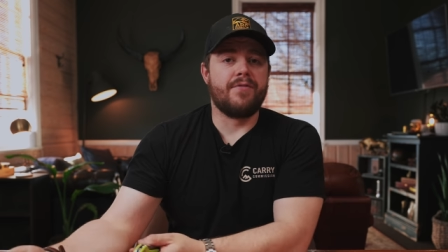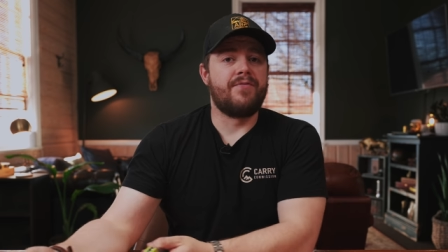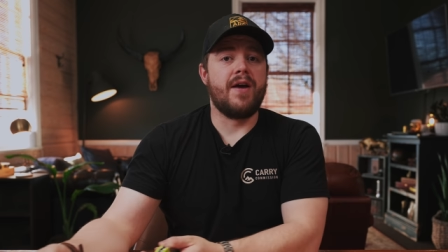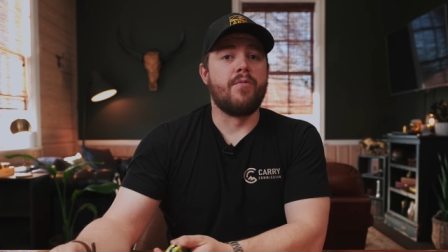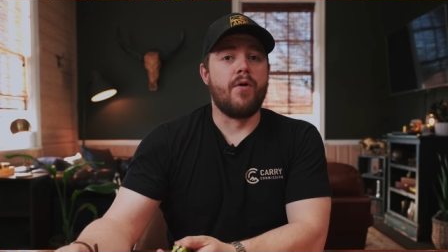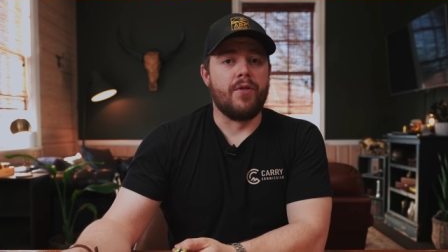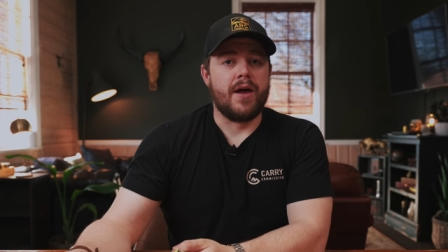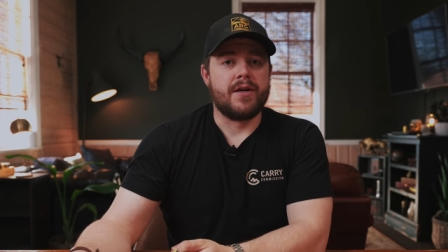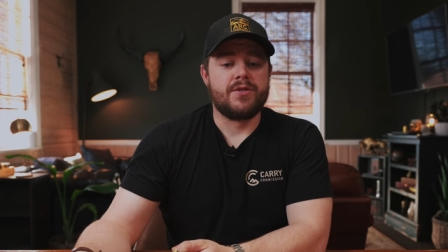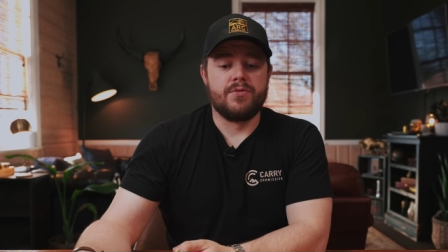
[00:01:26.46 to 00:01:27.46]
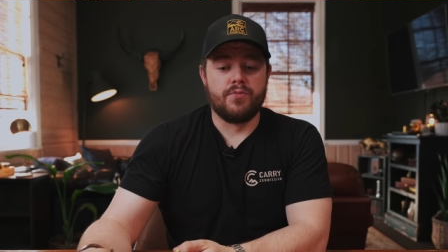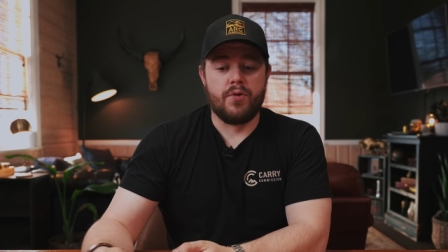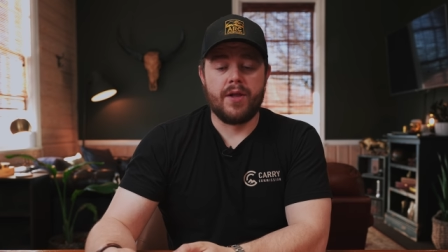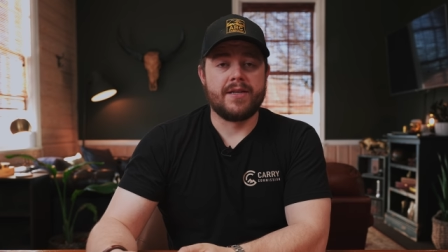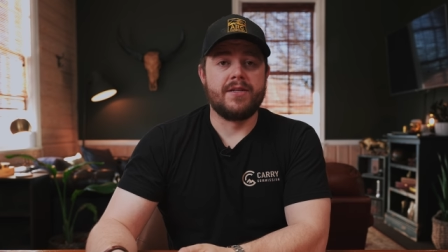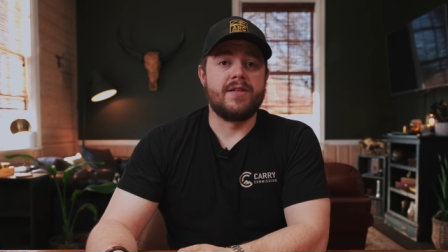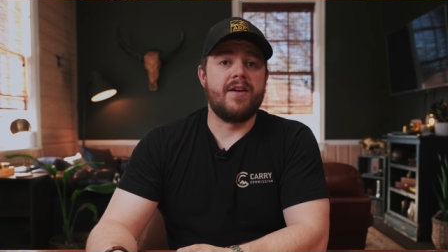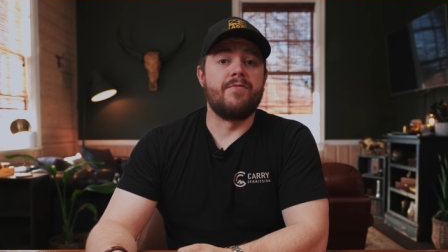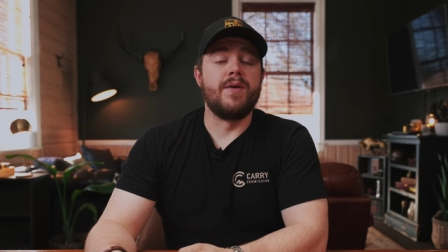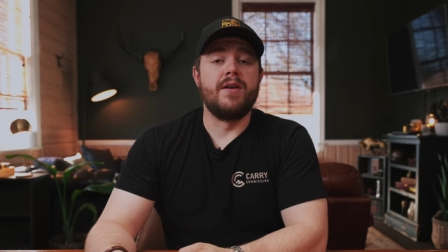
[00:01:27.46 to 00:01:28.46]
a fake Rolex, Rolexes
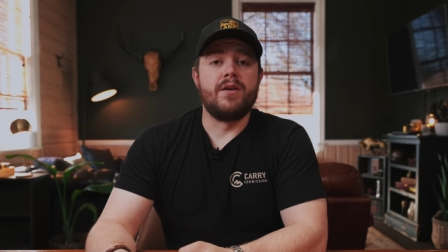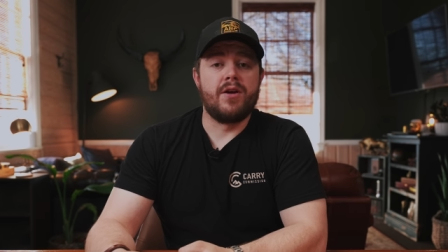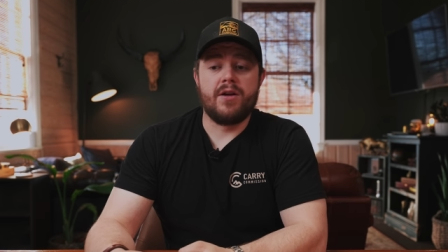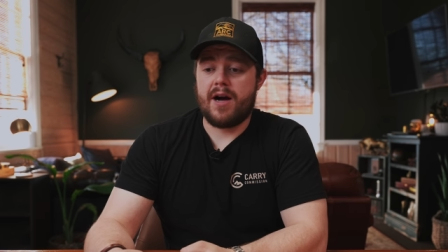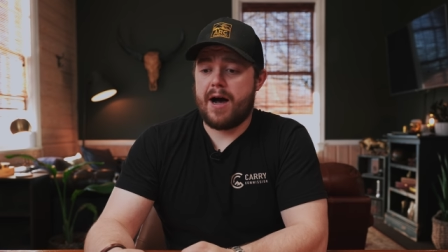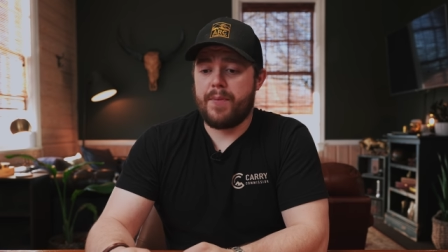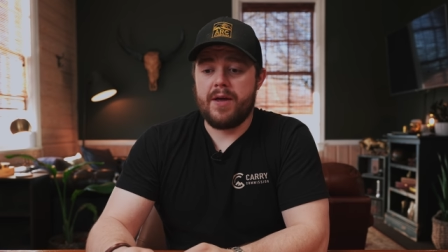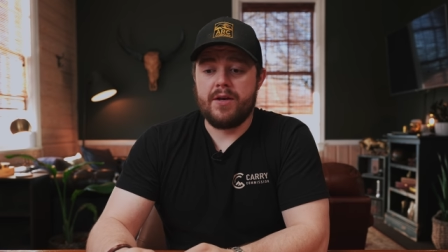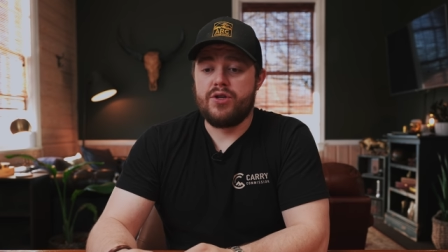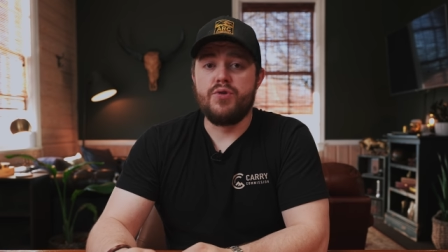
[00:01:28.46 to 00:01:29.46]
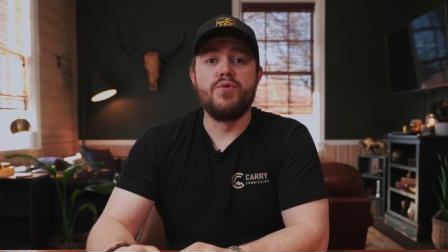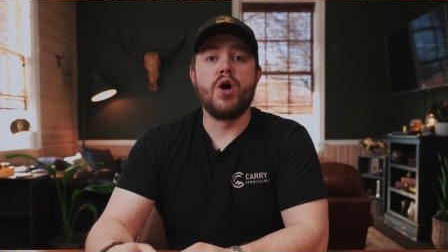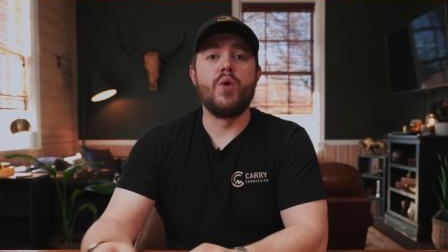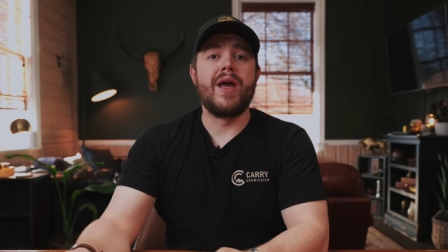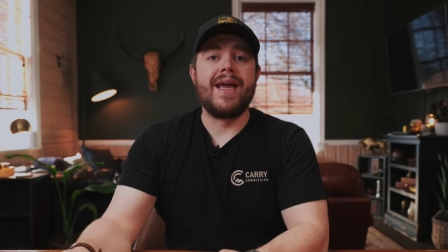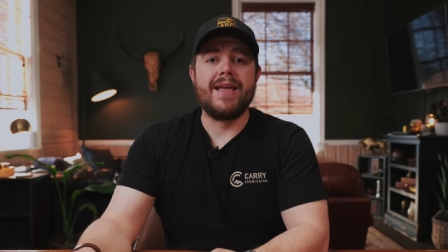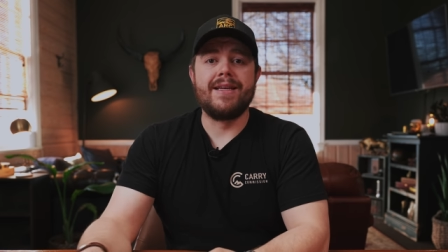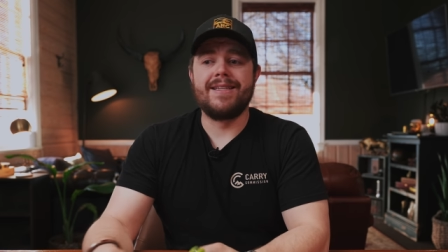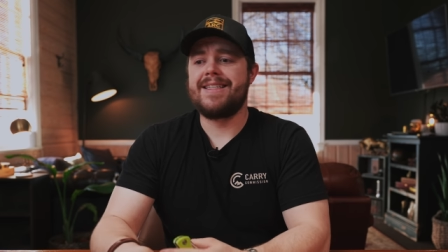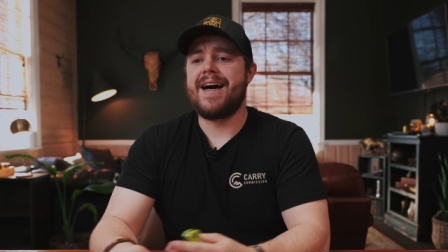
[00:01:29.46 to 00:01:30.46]
have been copied to no
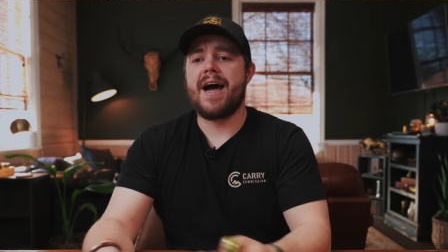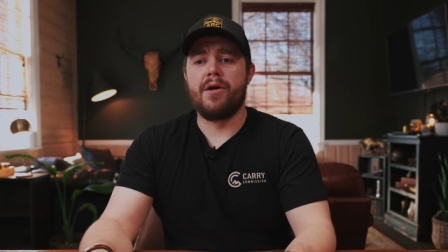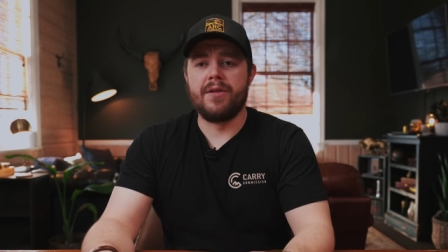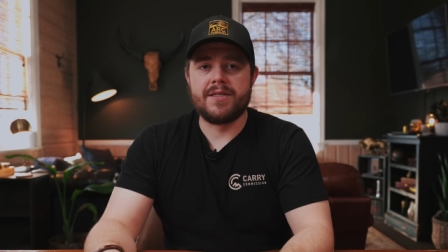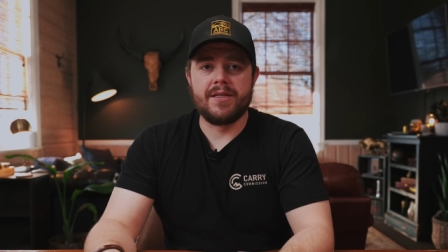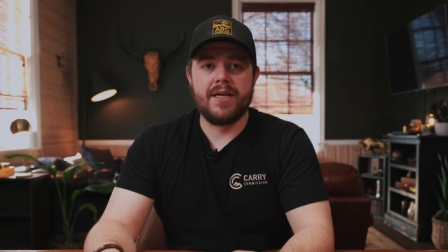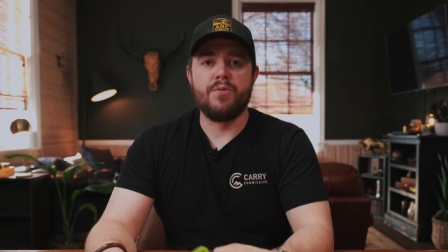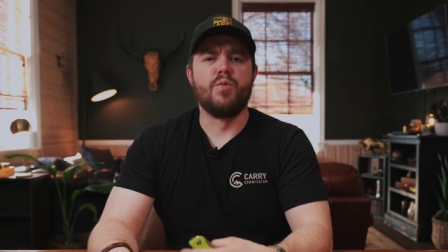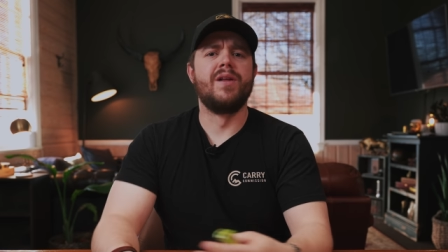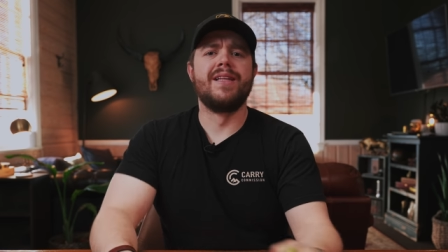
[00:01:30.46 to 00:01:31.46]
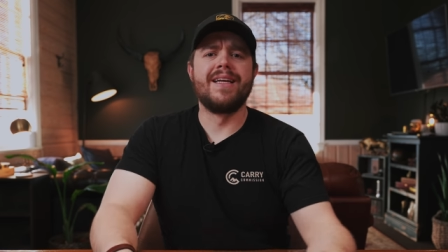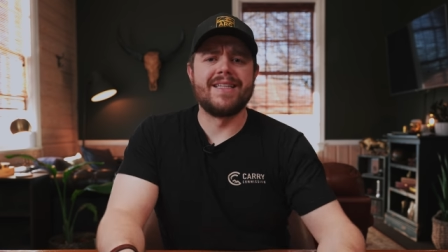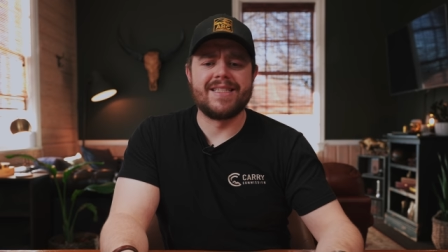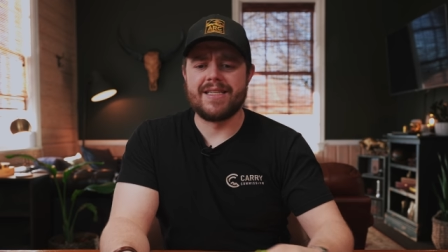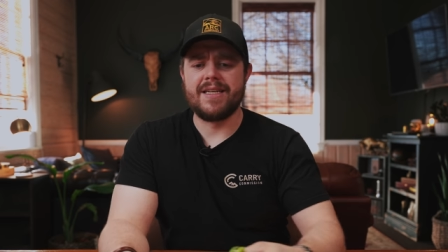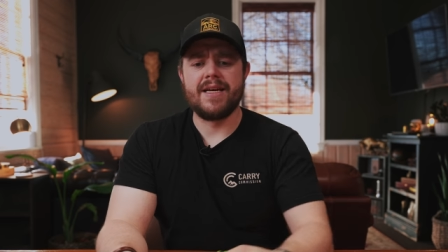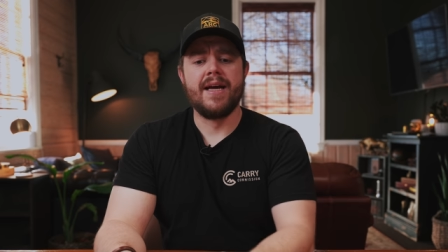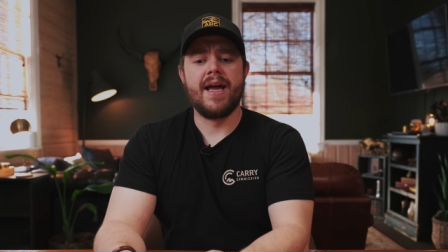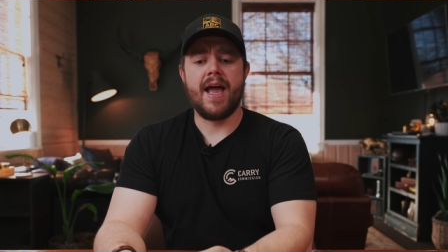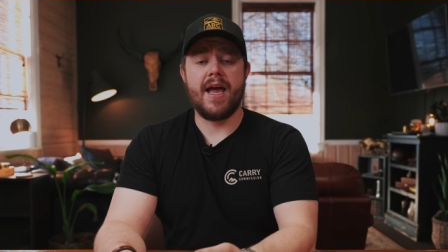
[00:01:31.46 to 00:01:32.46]
end, tirelessly, relentlessly,
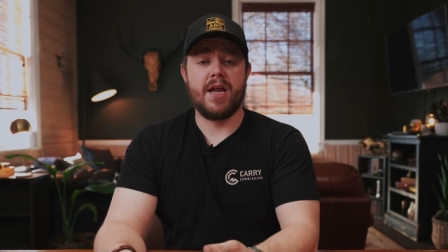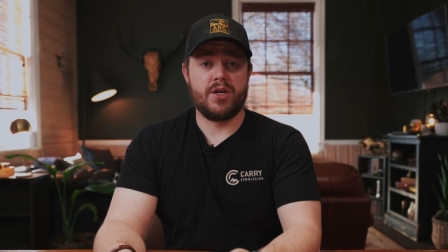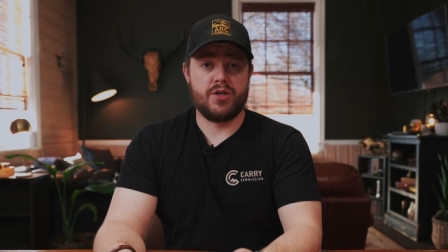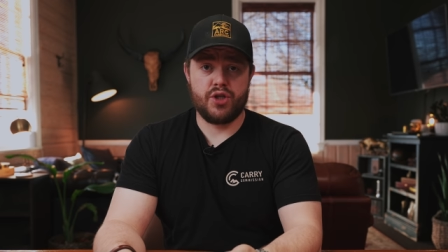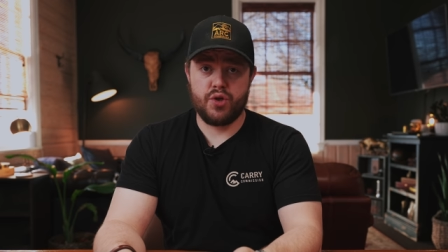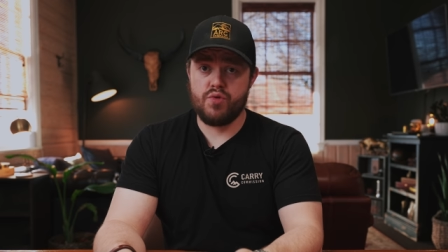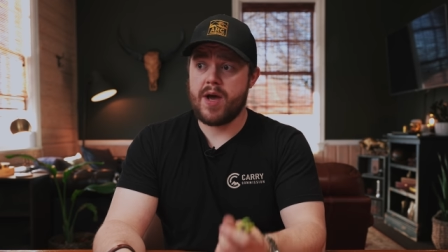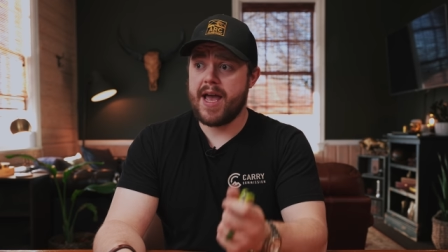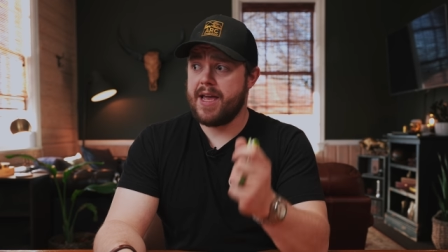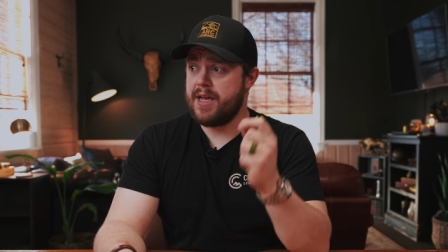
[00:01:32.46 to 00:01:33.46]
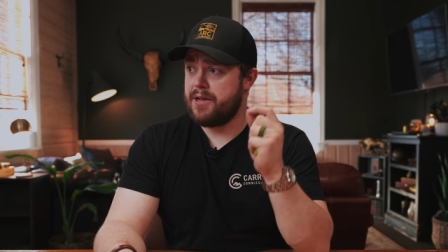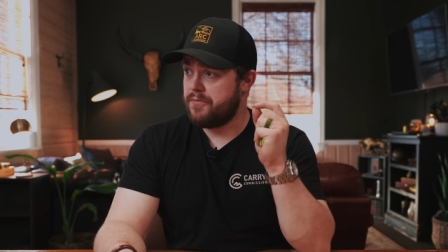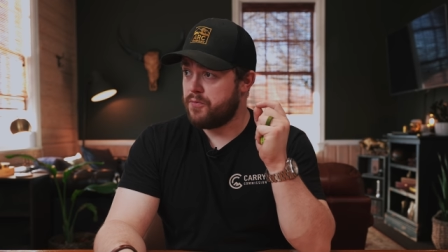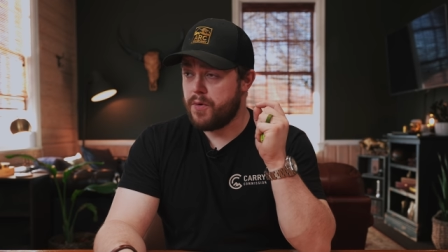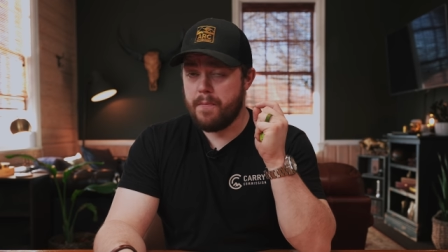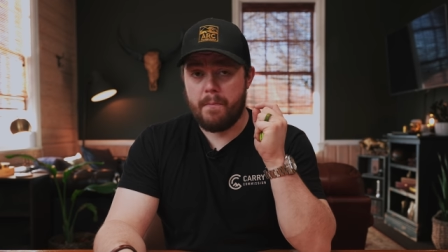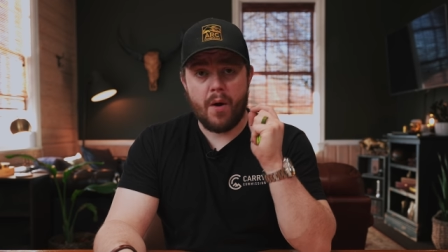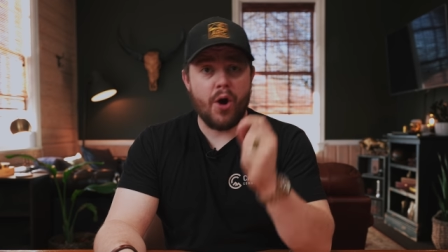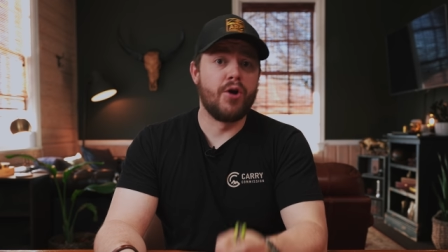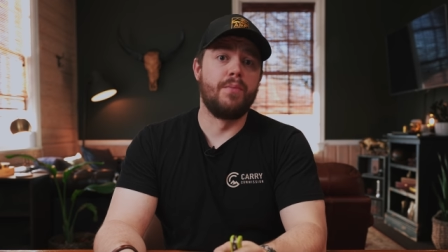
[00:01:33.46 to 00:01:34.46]
and to a
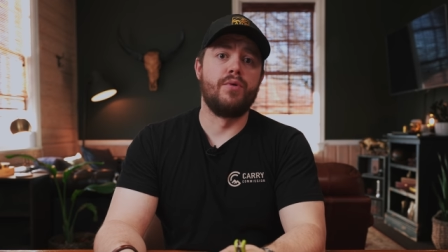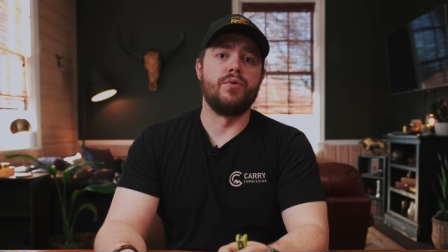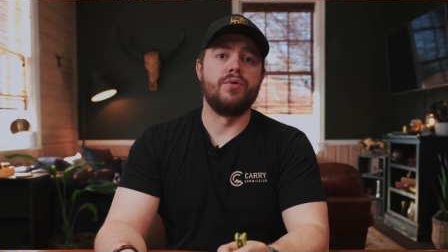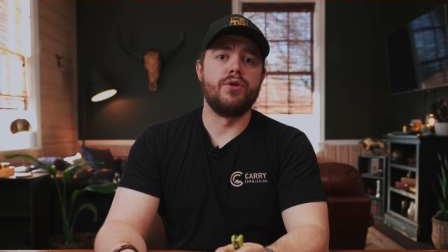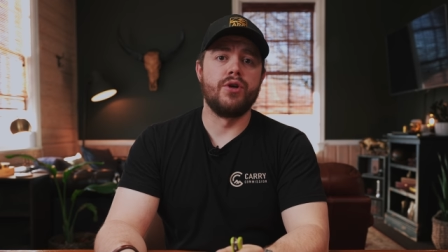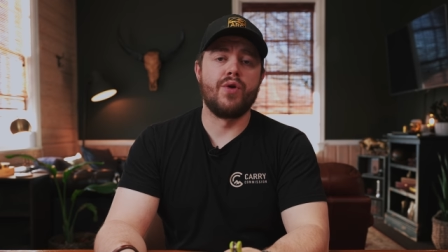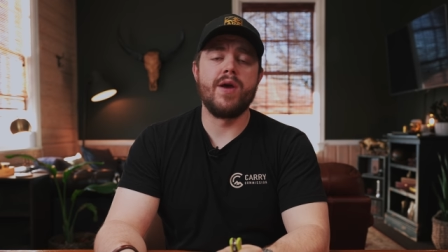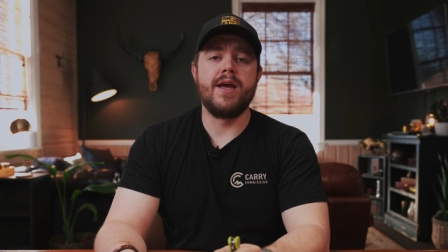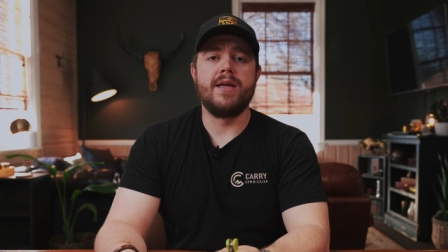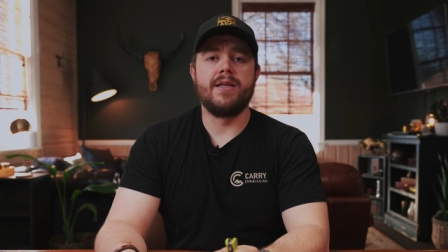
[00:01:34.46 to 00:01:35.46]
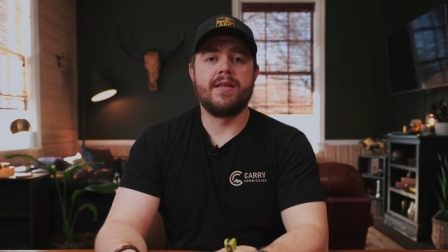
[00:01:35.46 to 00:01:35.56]
remarkable degree.